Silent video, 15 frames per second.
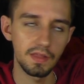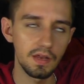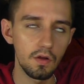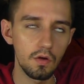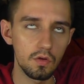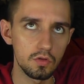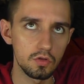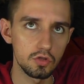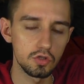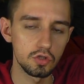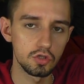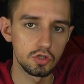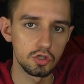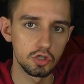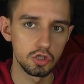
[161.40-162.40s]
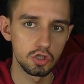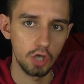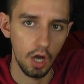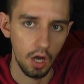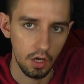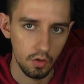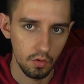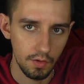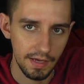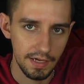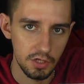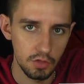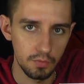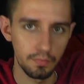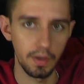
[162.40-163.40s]
not
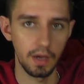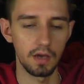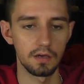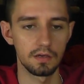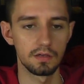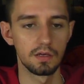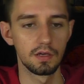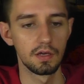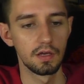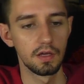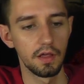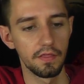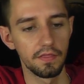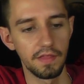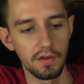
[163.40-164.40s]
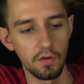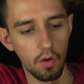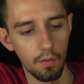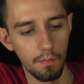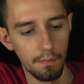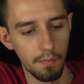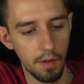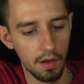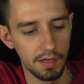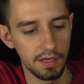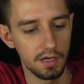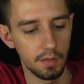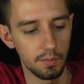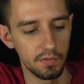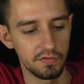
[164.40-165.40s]
childish, but they're not my
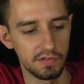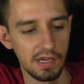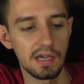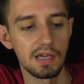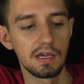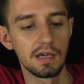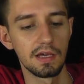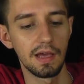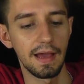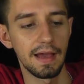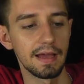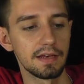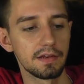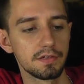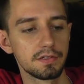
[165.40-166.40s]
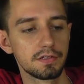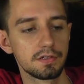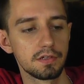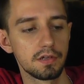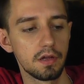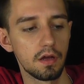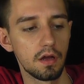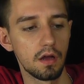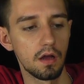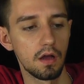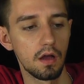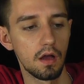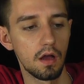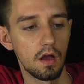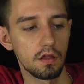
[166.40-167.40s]
cup of tea. And
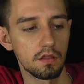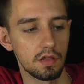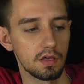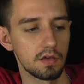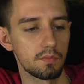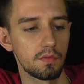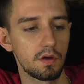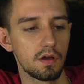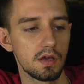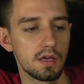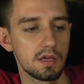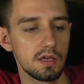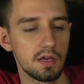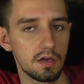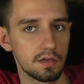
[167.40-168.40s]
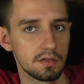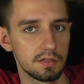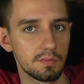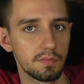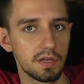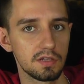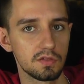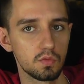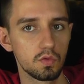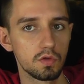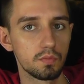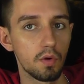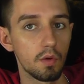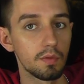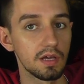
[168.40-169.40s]
I think my younger siblings
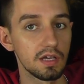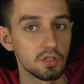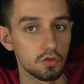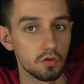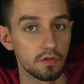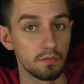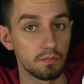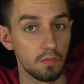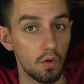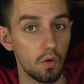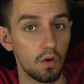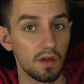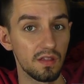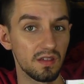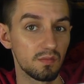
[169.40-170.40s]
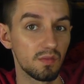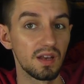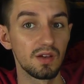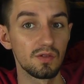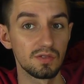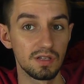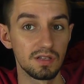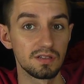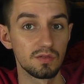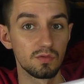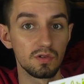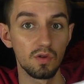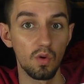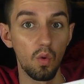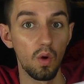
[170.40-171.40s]
would probably enjoy them more. I think my little sister
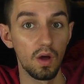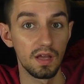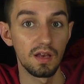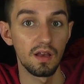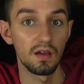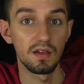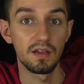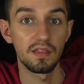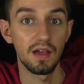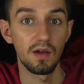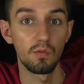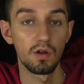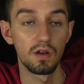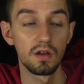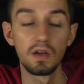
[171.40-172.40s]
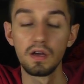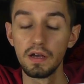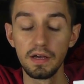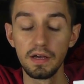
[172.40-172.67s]
would quite like that one,